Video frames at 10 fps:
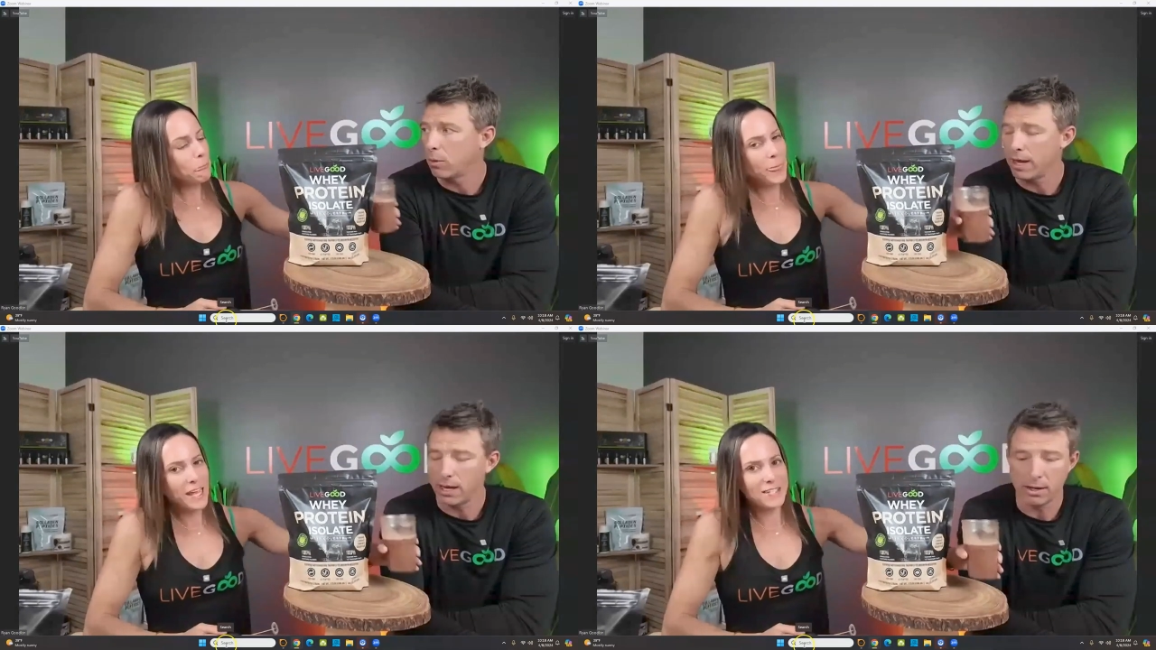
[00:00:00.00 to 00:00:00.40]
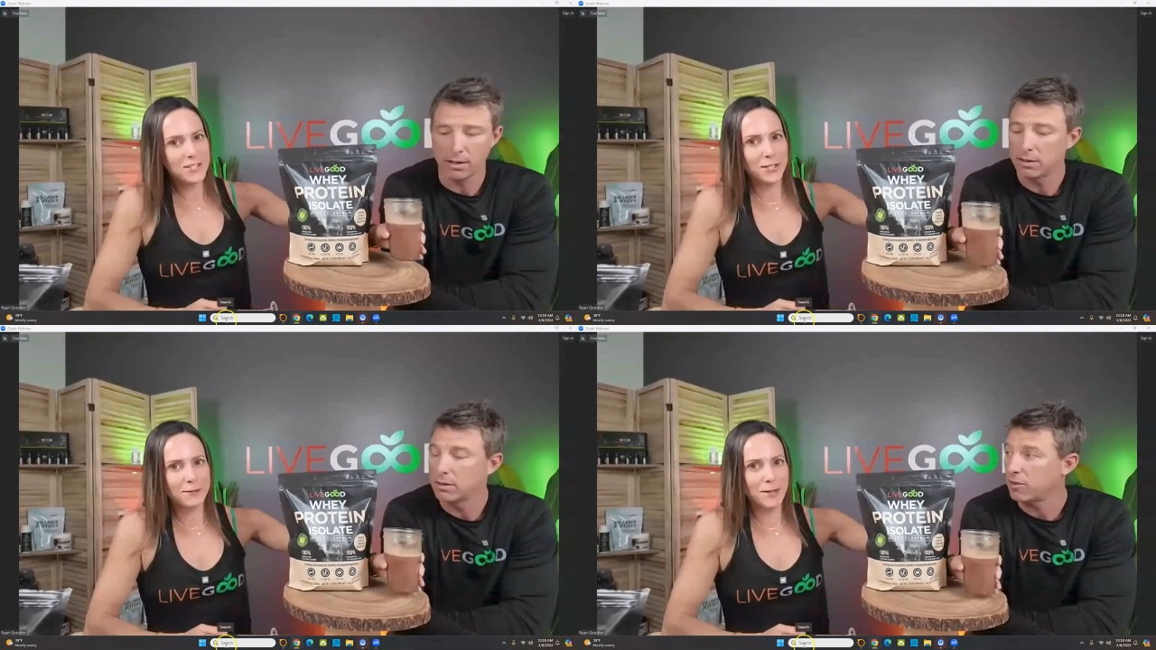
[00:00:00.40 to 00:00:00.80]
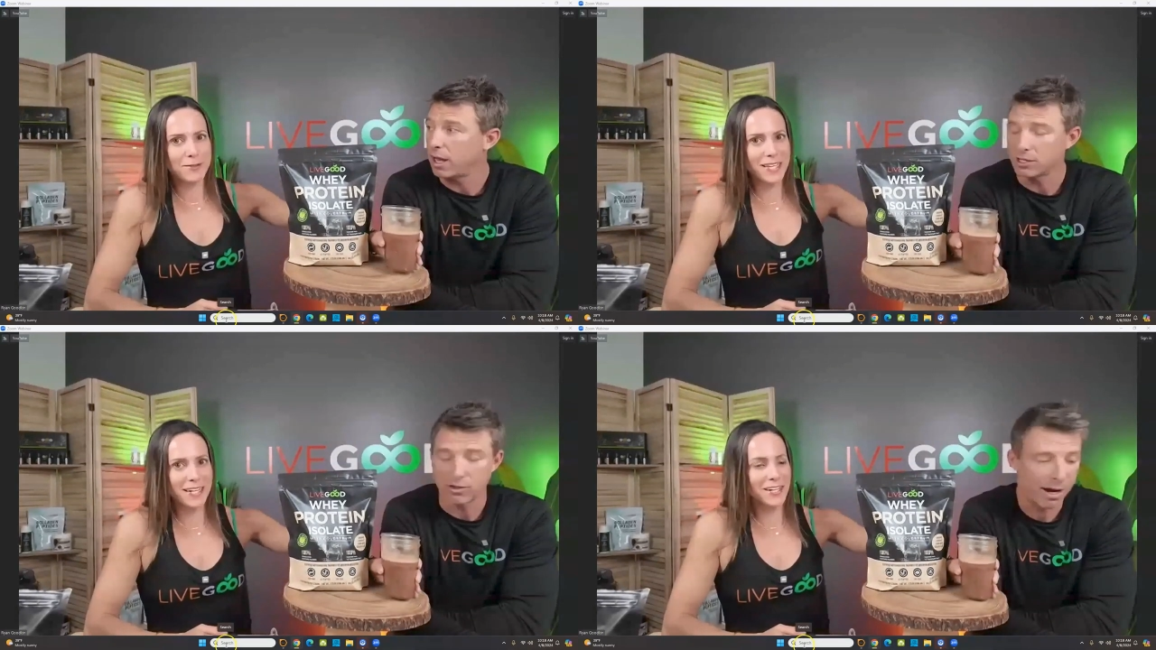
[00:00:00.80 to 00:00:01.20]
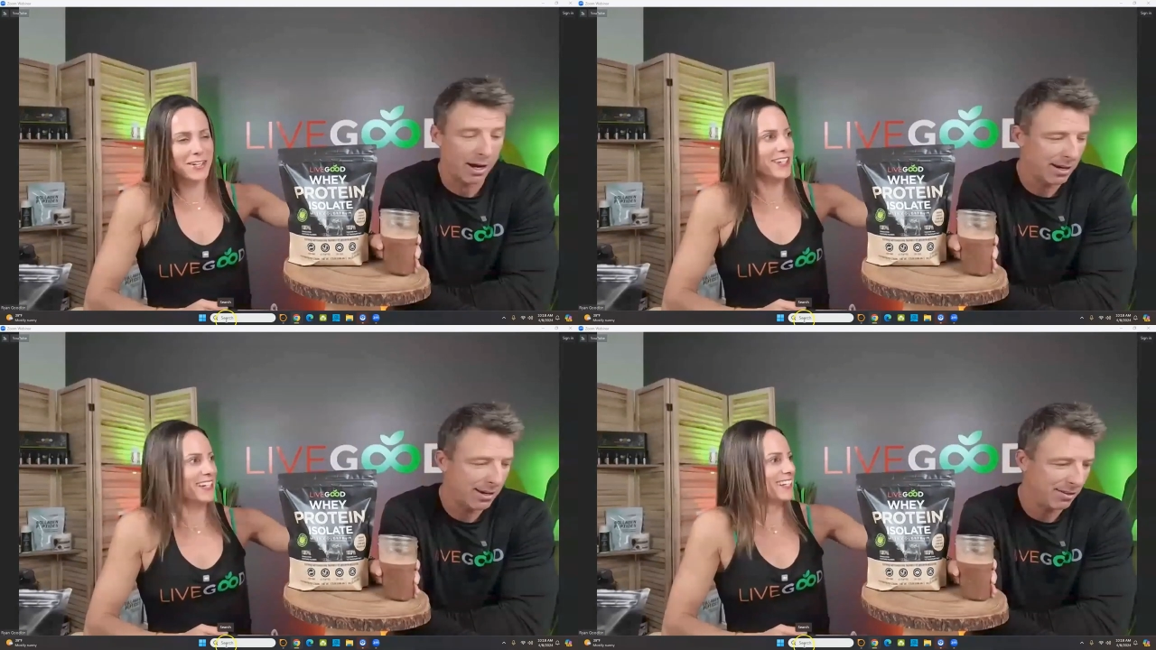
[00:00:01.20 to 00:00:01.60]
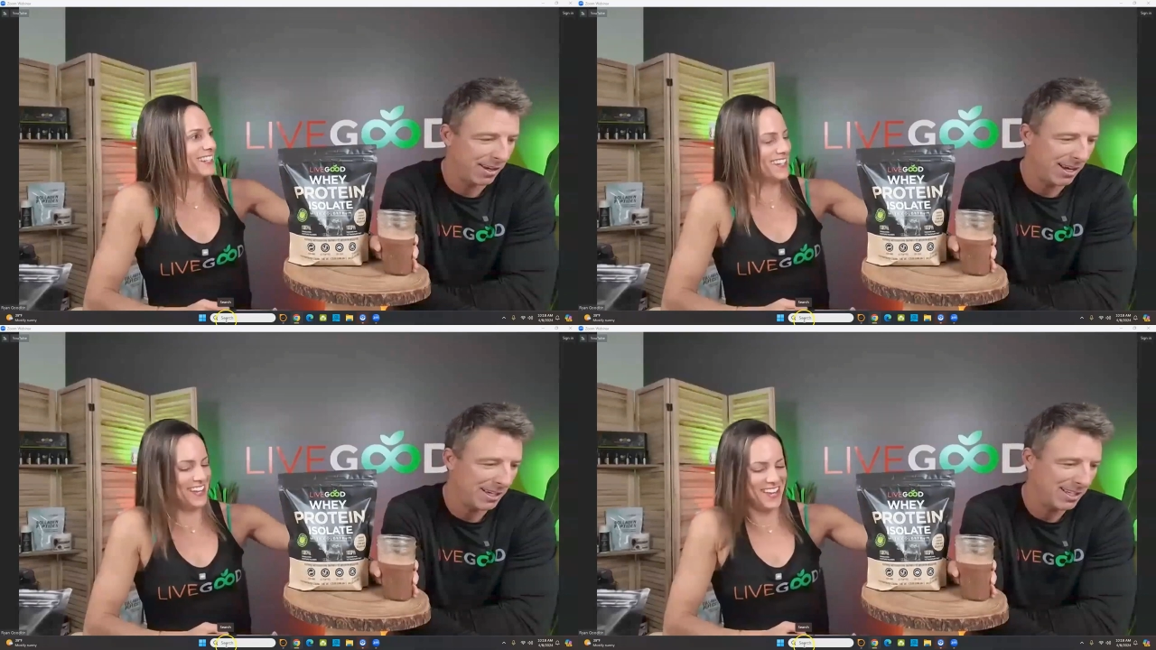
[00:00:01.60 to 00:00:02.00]
Speaker 1: the whey. It's good. It's nice, Getting right? Is
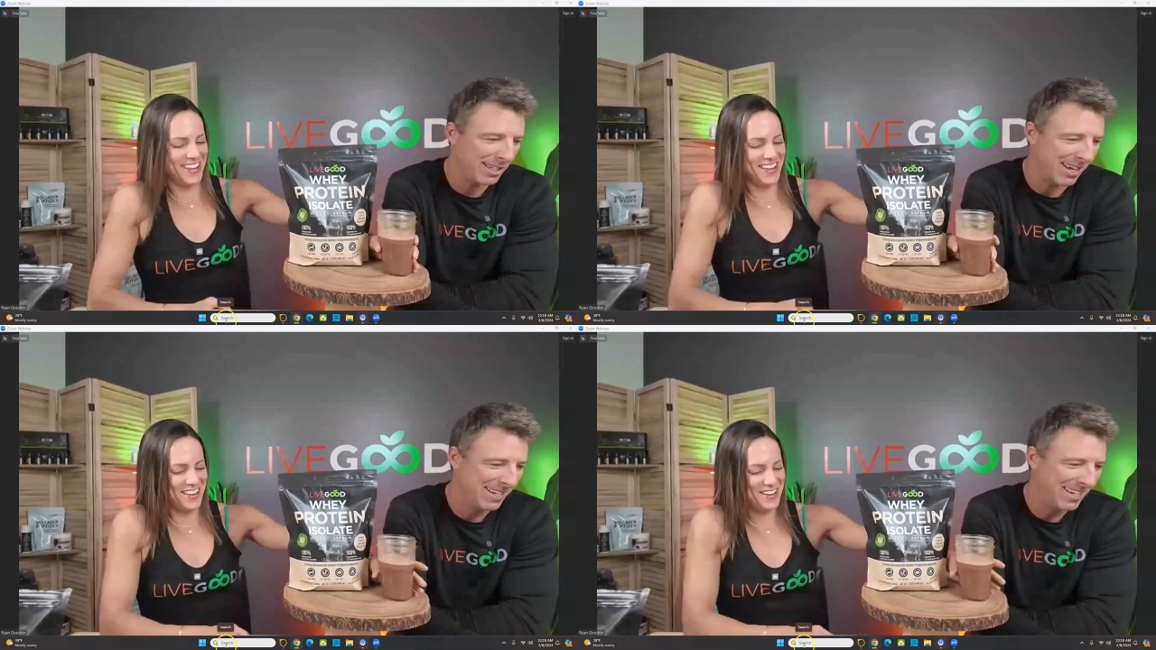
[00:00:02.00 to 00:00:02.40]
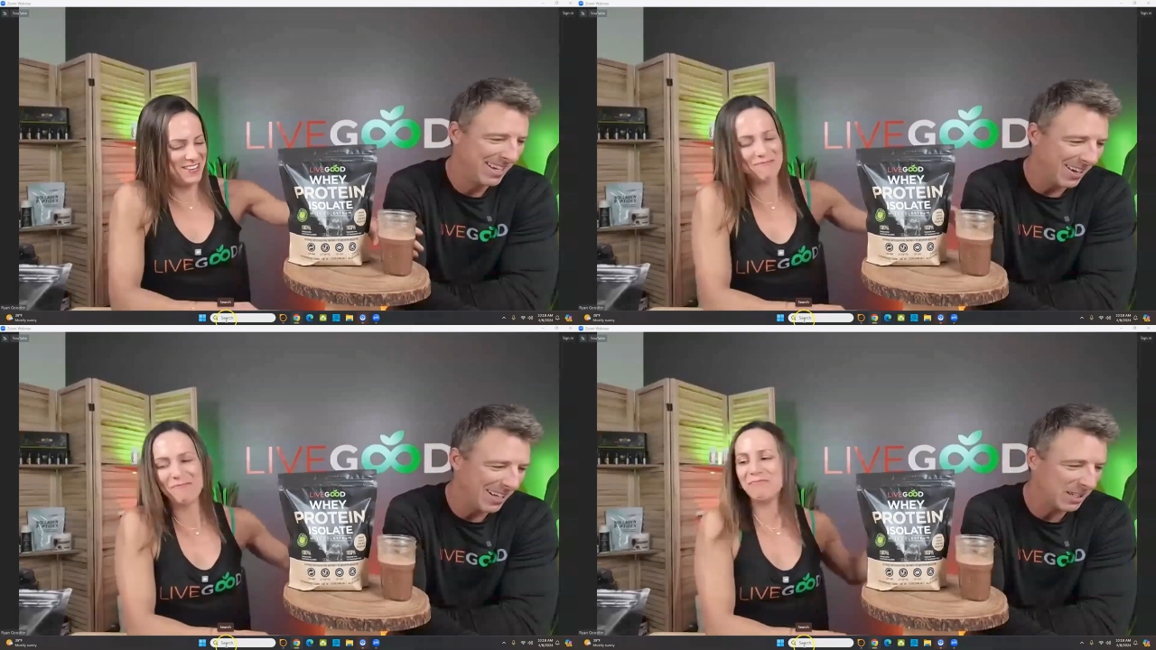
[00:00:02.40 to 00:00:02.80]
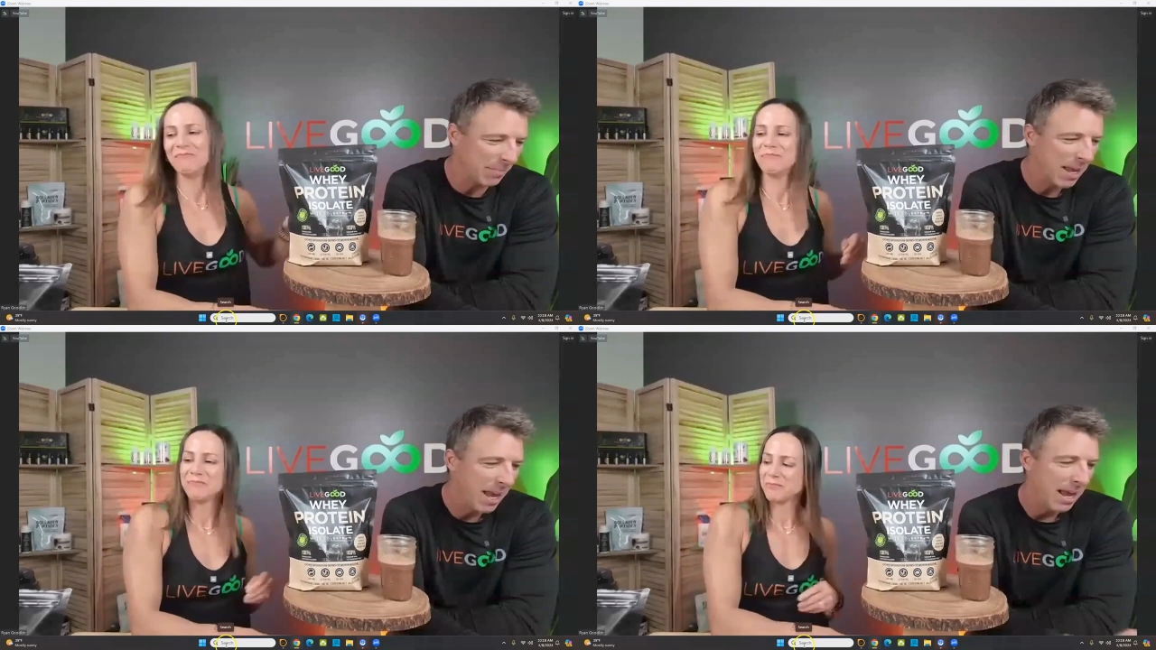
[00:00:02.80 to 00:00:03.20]
it nice? Yeah. awesome.